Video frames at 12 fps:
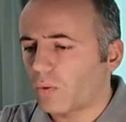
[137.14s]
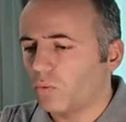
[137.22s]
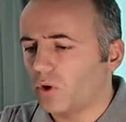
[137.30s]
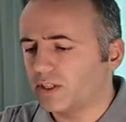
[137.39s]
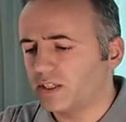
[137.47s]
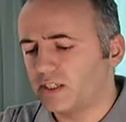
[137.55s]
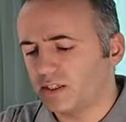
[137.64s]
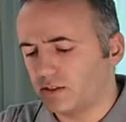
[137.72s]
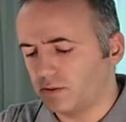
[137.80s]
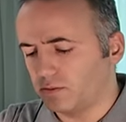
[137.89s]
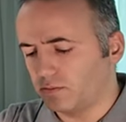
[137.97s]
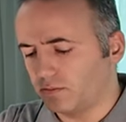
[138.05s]
What
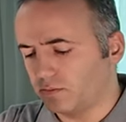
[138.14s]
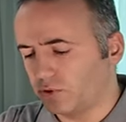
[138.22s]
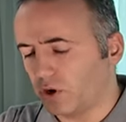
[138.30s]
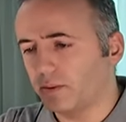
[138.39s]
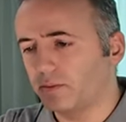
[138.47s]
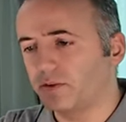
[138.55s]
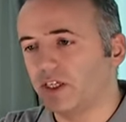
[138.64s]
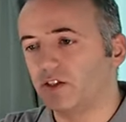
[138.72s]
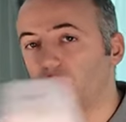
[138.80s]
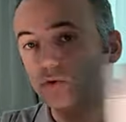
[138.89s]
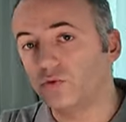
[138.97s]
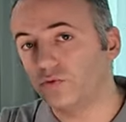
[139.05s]
this probably
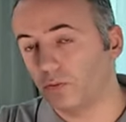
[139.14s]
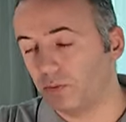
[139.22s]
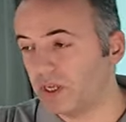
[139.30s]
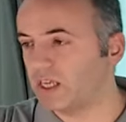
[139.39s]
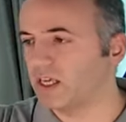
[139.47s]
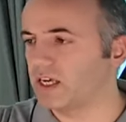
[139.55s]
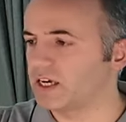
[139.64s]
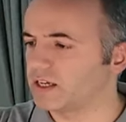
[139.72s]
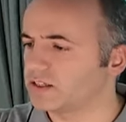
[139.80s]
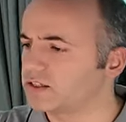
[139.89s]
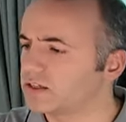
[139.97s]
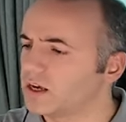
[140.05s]
do for me
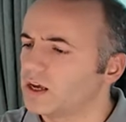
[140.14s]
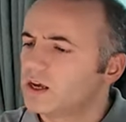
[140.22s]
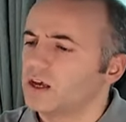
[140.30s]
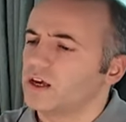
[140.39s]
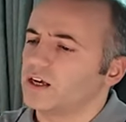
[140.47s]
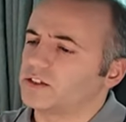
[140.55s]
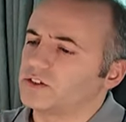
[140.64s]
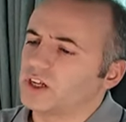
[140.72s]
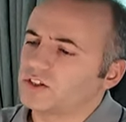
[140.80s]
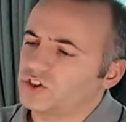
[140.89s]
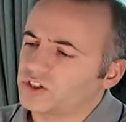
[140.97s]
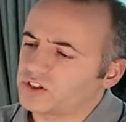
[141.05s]
is, it's
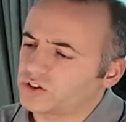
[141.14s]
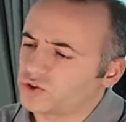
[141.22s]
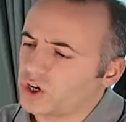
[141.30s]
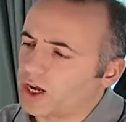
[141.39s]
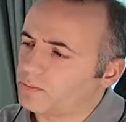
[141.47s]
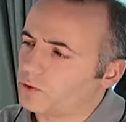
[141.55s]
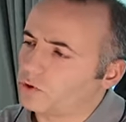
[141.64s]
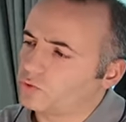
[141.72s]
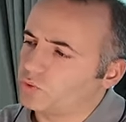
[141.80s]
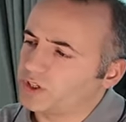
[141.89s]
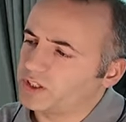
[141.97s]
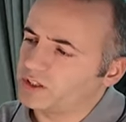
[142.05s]
not just a tripod
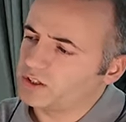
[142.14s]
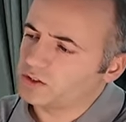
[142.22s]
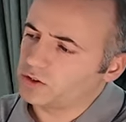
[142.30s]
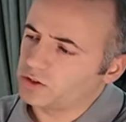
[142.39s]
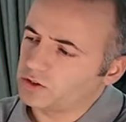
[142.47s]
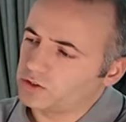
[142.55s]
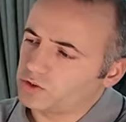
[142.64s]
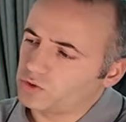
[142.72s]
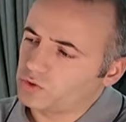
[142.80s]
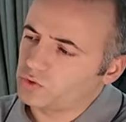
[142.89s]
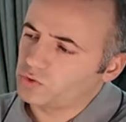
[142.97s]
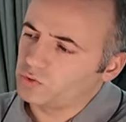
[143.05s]
with a
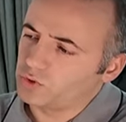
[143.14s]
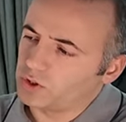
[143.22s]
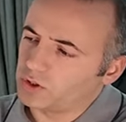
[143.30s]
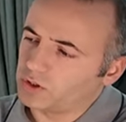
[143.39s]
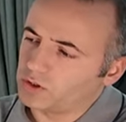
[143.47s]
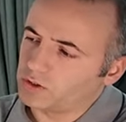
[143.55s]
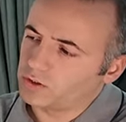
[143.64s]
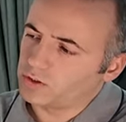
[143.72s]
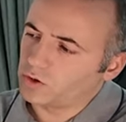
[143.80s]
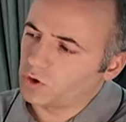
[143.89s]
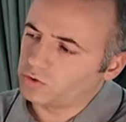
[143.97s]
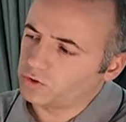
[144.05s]
screw
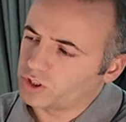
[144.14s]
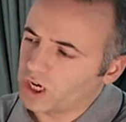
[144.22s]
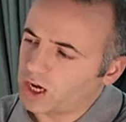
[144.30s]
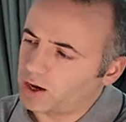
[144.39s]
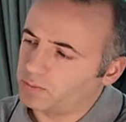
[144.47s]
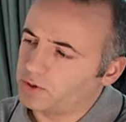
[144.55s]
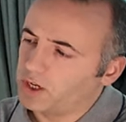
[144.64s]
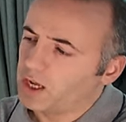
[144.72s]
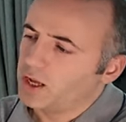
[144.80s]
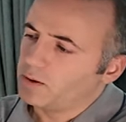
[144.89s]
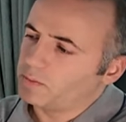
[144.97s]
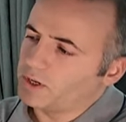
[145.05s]
on the top,
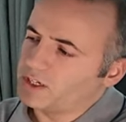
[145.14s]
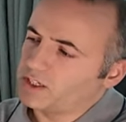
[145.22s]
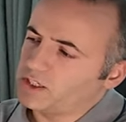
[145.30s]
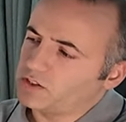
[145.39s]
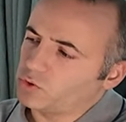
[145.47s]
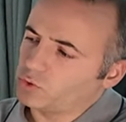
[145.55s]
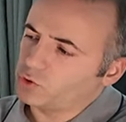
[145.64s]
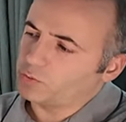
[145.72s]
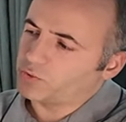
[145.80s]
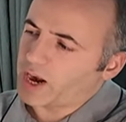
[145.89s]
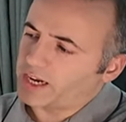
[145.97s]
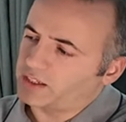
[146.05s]
but it's also
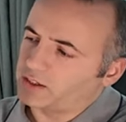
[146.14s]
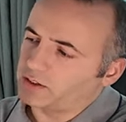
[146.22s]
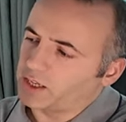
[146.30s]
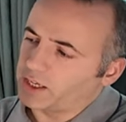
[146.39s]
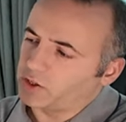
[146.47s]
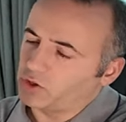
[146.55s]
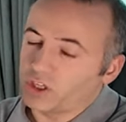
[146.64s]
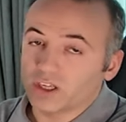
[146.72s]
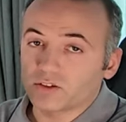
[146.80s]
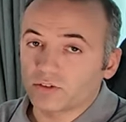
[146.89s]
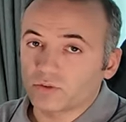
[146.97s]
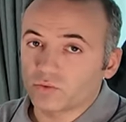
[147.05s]
practical. Like, you
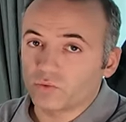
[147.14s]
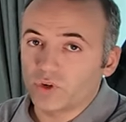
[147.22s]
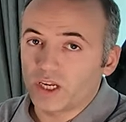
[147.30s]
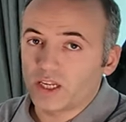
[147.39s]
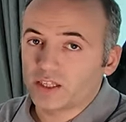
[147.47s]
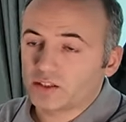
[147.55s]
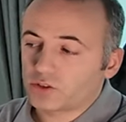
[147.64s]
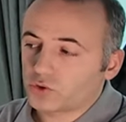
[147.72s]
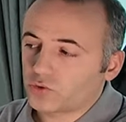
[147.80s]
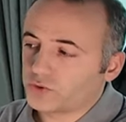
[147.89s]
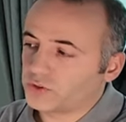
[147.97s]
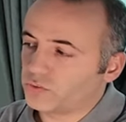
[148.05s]
can really
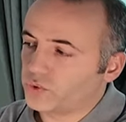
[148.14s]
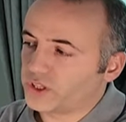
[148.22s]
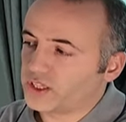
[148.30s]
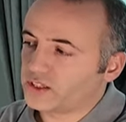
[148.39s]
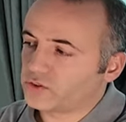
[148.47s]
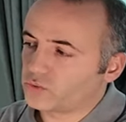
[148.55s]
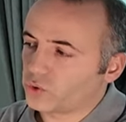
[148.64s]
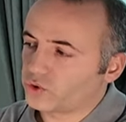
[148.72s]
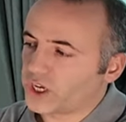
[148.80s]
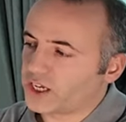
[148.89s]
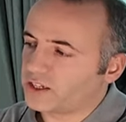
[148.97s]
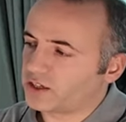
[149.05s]
screw it with this
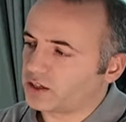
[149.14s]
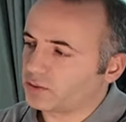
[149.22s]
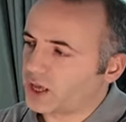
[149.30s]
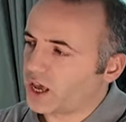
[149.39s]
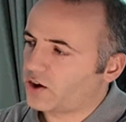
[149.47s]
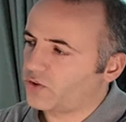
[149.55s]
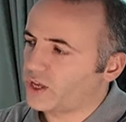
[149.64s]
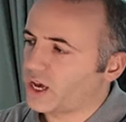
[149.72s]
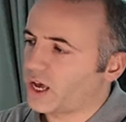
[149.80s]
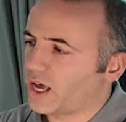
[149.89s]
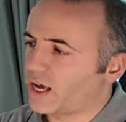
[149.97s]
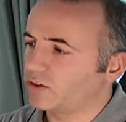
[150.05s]
rotating
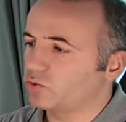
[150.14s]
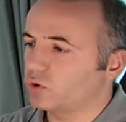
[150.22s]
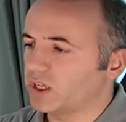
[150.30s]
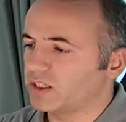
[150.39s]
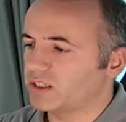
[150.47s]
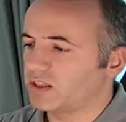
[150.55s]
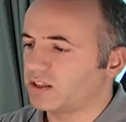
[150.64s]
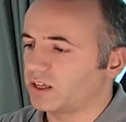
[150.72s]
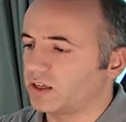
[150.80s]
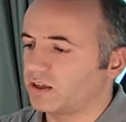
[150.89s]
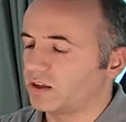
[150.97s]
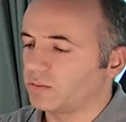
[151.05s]
area. And Ulanzi
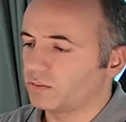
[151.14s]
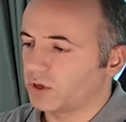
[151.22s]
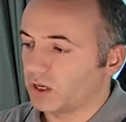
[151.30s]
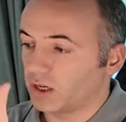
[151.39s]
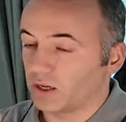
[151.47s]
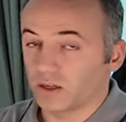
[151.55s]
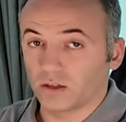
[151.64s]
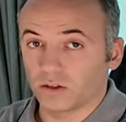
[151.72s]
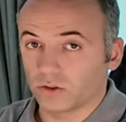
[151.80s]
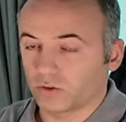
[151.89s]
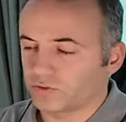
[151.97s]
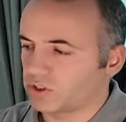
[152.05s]
think a
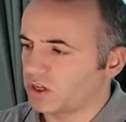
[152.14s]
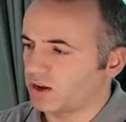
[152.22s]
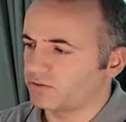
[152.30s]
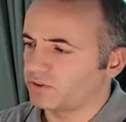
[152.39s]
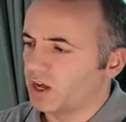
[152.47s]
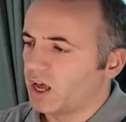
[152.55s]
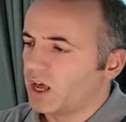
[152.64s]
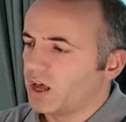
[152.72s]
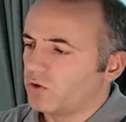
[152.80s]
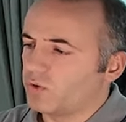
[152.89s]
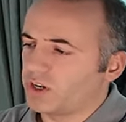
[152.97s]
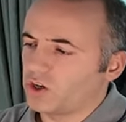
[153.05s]
lot of stuff.
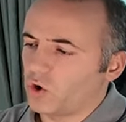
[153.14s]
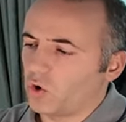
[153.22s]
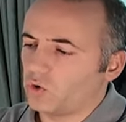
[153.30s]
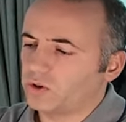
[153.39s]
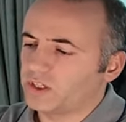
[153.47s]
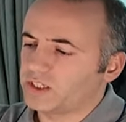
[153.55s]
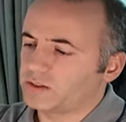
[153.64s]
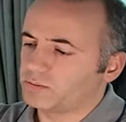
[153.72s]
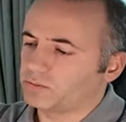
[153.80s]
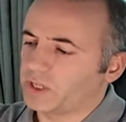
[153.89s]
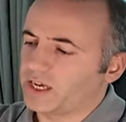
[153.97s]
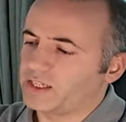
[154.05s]
When you hold this
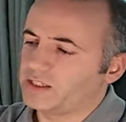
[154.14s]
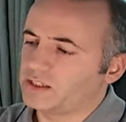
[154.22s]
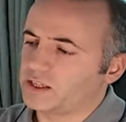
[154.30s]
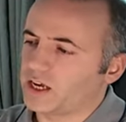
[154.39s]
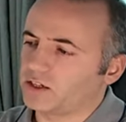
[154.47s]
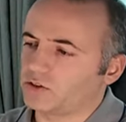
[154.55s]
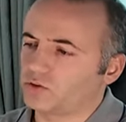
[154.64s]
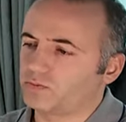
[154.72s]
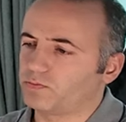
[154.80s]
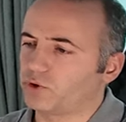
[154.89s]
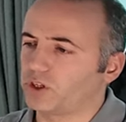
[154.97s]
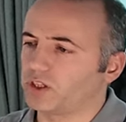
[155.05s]
place and
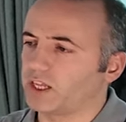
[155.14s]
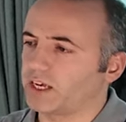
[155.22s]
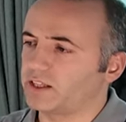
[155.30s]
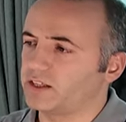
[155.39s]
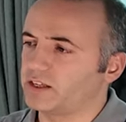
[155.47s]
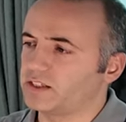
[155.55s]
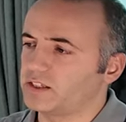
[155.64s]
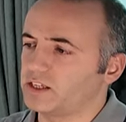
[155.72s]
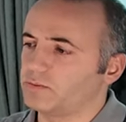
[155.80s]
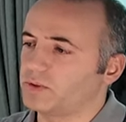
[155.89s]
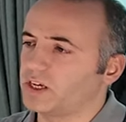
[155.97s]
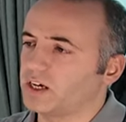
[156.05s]
put it like this,
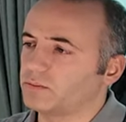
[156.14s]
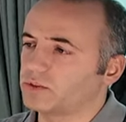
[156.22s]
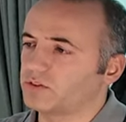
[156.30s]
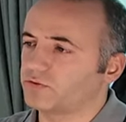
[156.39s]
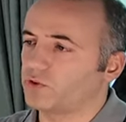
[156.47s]
it becomes a